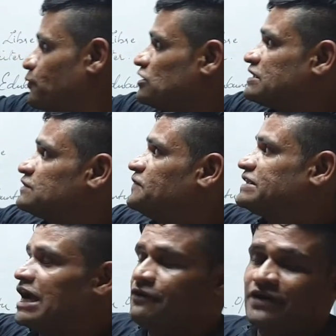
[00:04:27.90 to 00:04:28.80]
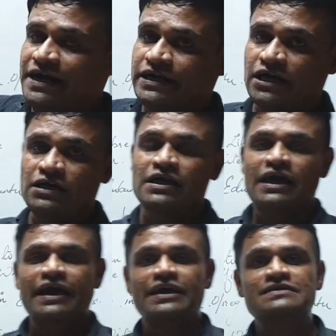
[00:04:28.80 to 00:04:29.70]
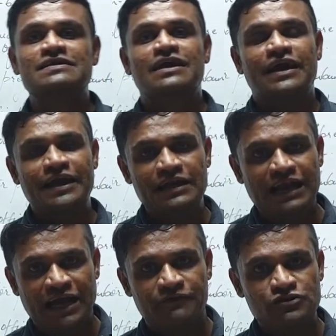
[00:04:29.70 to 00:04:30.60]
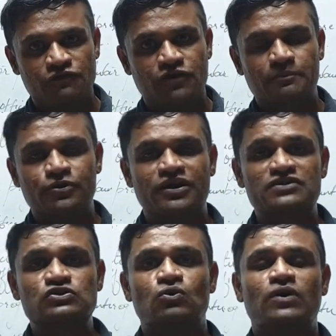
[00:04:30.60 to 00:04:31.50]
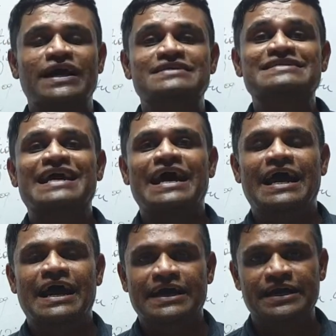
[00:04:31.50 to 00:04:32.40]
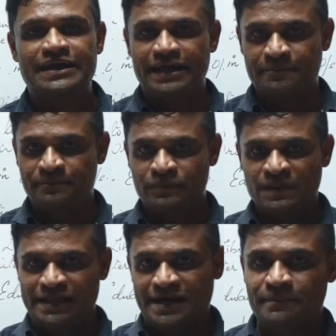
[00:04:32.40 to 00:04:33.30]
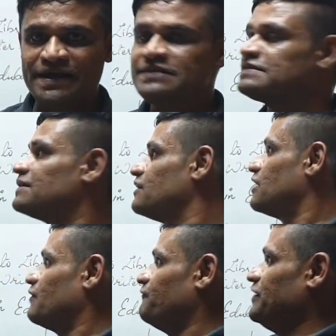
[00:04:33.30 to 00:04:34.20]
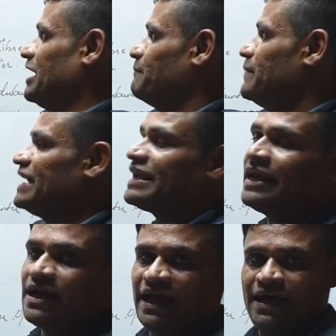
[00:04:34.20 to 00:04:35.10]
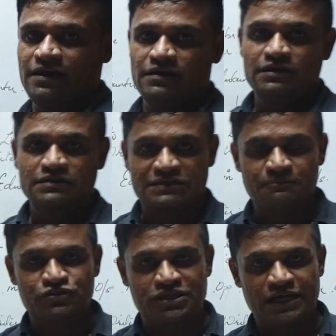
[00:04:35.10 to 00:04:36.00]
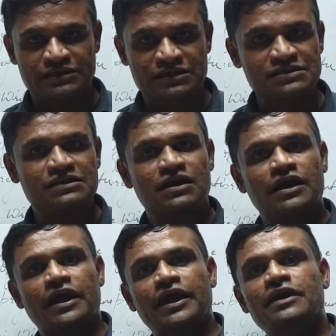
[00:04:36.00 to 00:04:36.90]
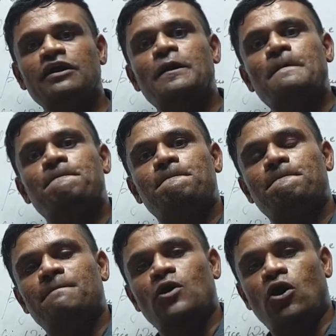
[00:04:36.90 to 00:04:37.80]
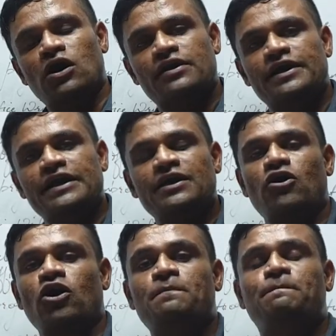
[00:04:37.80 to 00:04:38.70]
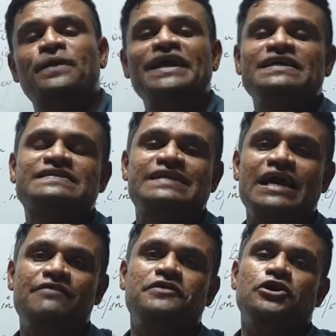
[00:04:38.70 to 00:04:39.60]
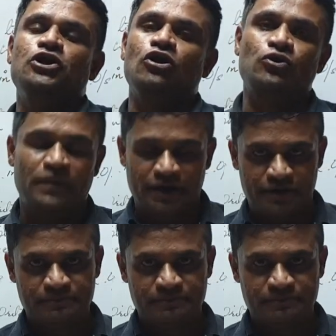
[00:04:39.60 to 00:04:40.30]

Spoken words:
process which I have right done is, in language of computer, is known as editing. That means we are making some changes in already or pre-saved document.